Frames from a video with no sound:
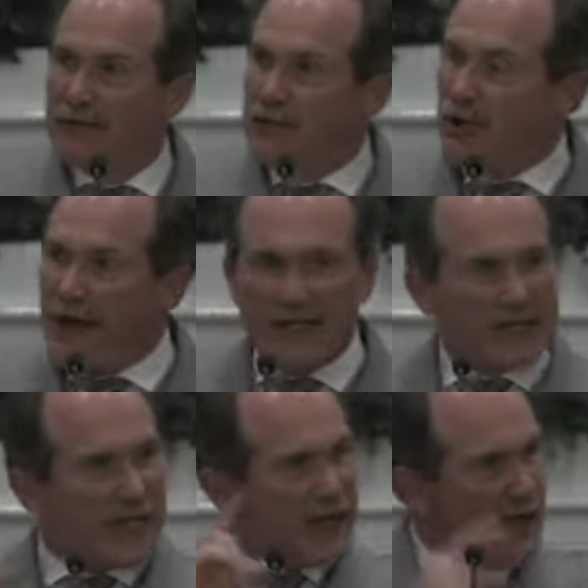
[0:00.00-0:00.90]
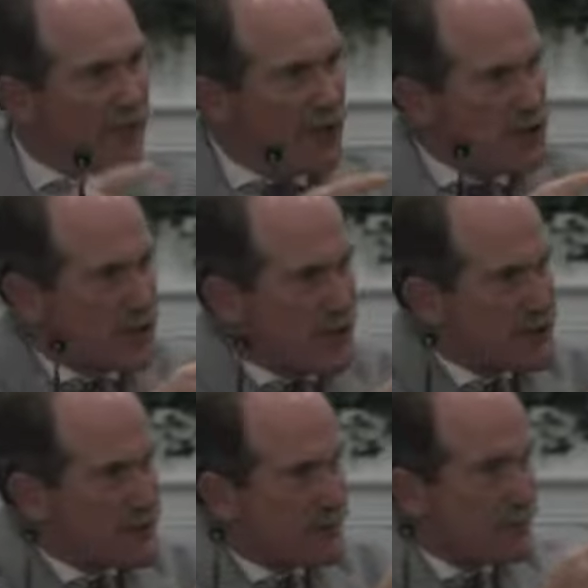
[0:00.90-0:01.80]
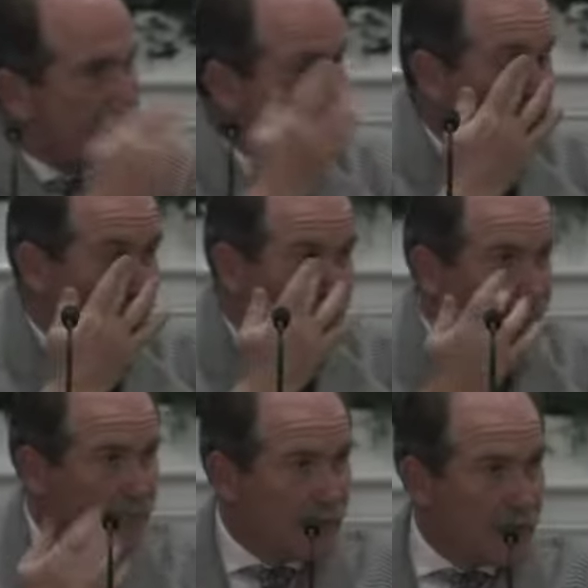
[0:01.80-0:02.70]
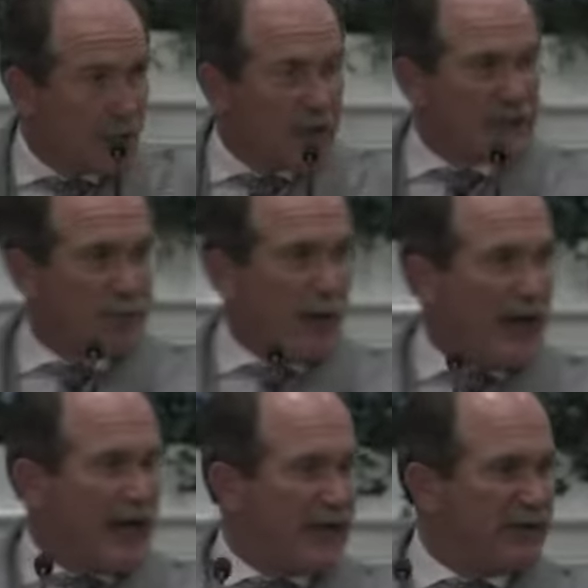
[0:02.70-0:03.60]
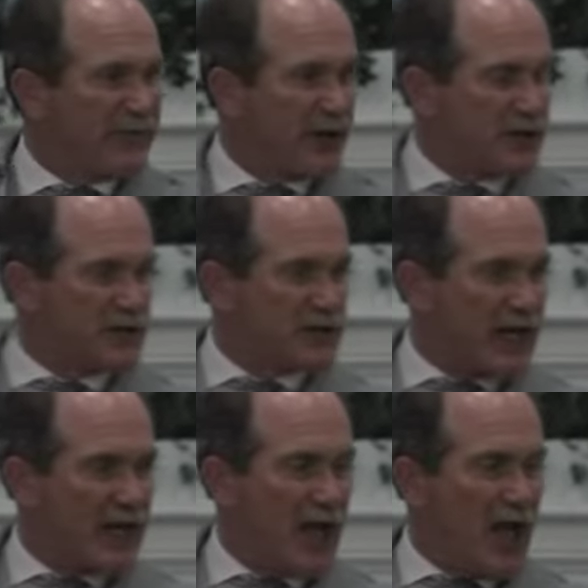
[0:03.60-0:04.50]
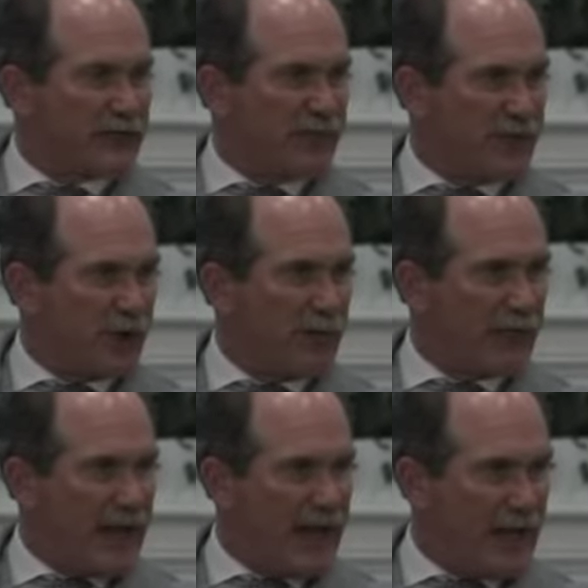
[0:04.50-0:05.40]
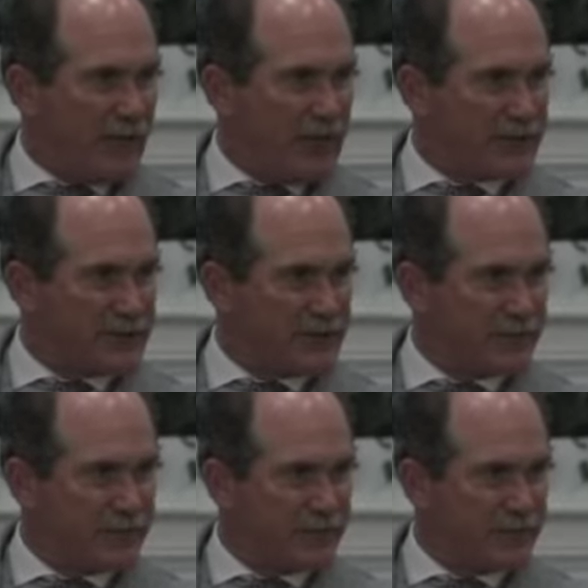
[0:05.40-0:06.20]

You ask any evolutionist to explain the first and second laws of thermodynamics,